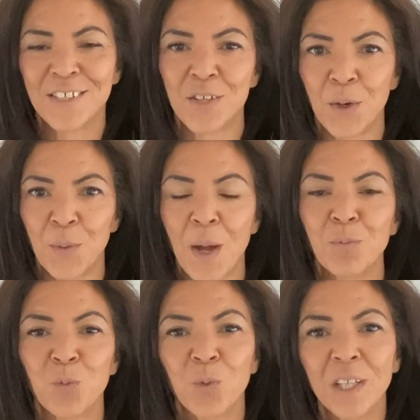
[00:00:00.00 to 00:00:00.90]
So
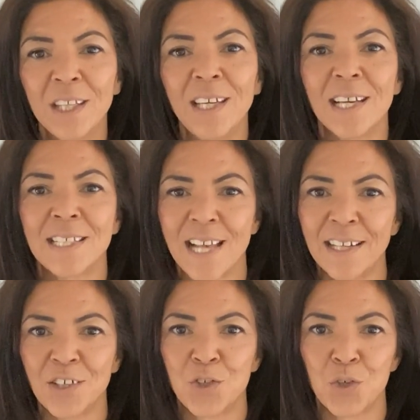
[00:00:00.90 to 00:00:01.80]
I'm really
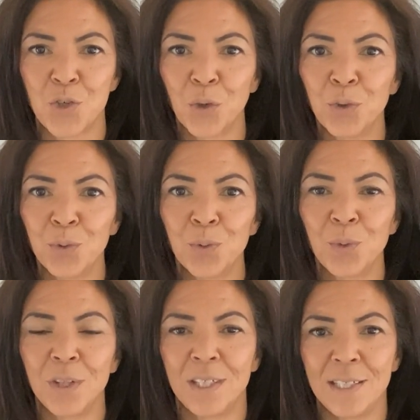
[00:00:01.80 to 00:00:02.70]
excited to show
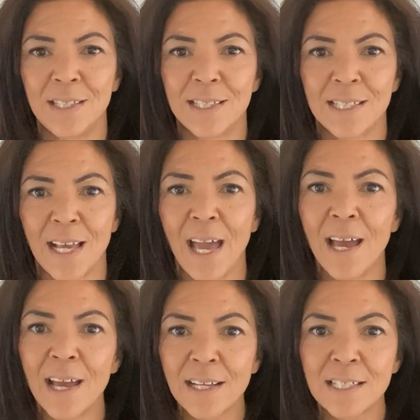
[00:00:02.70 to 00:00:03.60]
you these
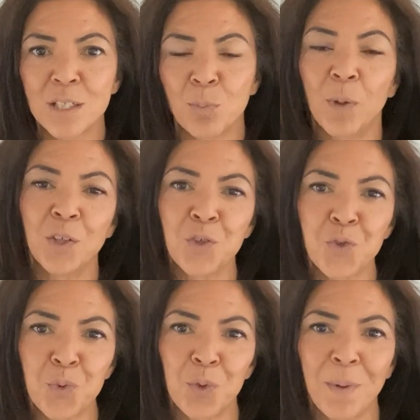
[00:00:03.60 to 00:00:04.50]
hacks to put in your
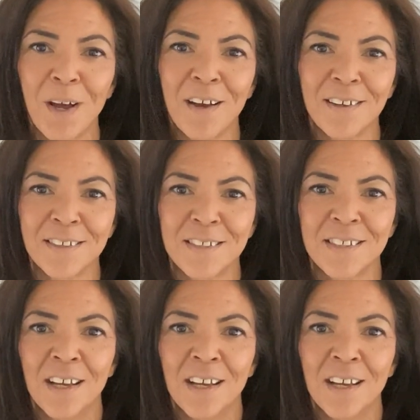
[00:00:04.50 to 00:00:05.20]
toolbox